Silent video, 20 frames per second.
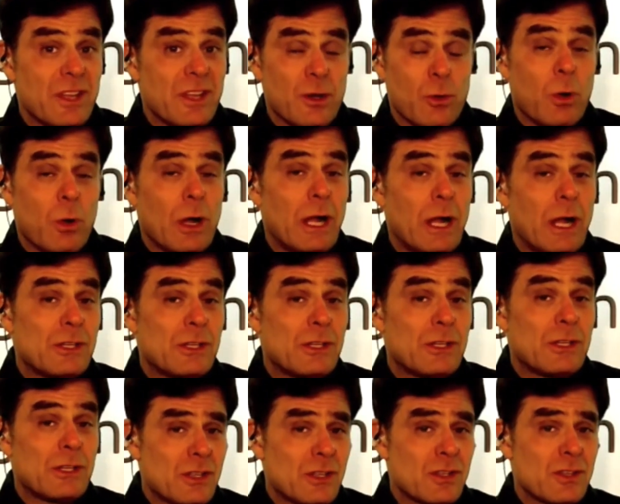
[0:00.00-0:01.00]
that are watching
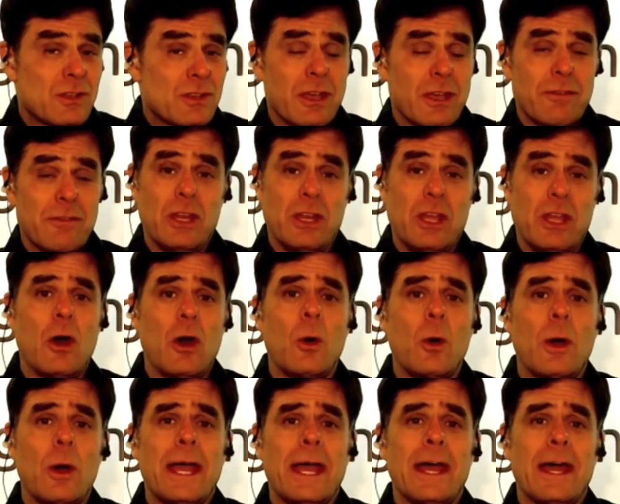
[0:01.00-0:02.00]
this
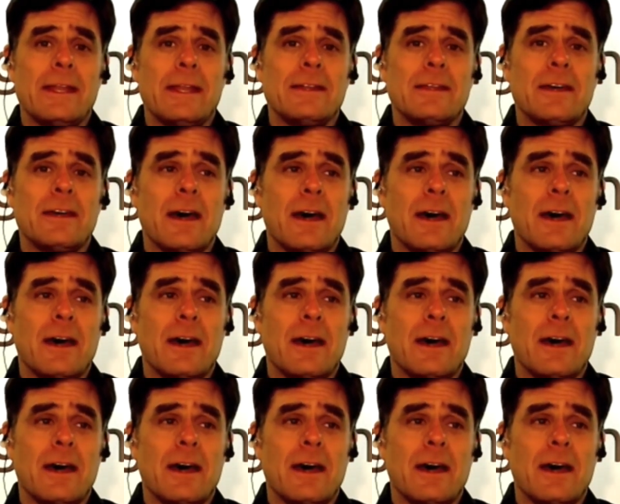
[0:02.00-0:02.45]
video and